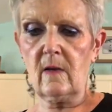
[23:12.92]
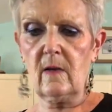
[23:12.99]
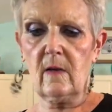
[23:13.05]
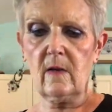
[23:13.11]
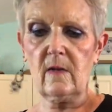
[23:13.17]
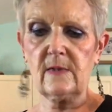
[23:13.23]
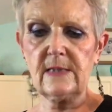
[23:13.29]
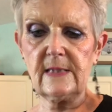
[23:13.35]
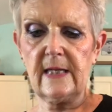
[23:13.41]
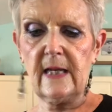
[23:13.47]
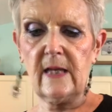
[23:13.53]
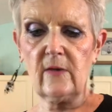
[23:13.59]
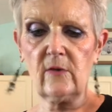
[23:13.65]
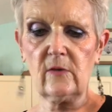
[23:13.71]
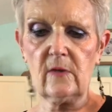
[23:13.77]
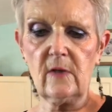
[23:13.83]
all
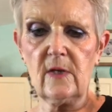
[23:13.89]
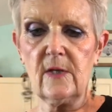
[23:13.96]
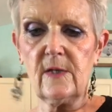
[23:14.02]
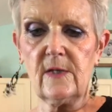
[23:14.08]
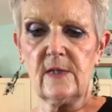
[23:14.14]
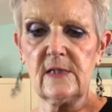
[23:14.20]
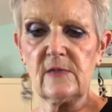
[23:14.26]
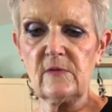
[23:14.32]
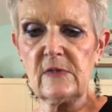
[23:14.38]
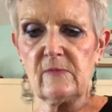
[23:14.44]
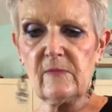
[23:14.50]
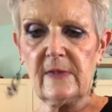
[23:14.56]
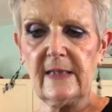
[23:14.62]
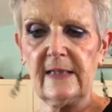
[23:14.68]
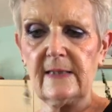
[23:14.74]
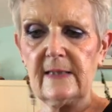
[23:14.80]
together. So we just
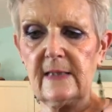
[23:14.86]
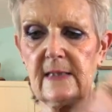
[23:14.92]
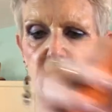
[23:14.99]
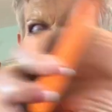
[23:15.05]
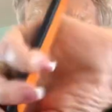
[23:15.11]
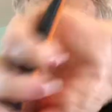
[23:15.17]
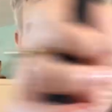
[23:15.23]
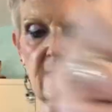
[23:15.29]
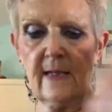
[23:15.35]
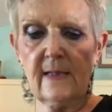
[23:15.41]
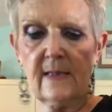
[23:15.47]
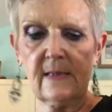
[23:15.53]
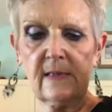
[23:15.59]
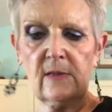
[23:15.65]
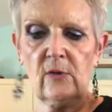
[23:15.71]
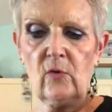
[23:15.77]
want to get this
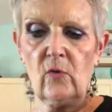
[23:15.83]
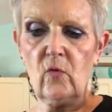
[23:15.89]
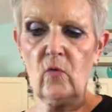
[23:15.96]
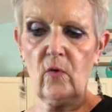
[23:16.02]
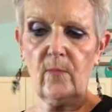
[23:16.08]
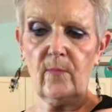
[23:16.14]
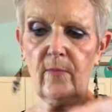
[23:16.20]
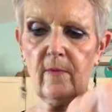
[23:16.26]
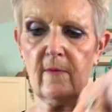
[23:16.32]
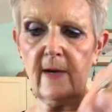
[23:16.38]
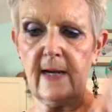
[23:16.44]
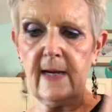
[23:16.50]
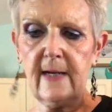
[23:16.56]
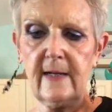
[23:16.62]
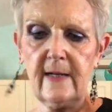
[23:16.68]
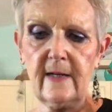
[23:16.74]
nice and
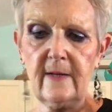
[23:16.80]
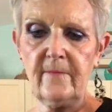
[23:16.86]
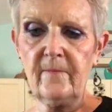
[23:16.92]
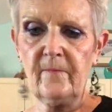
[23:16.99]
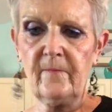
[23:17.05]
incorporated.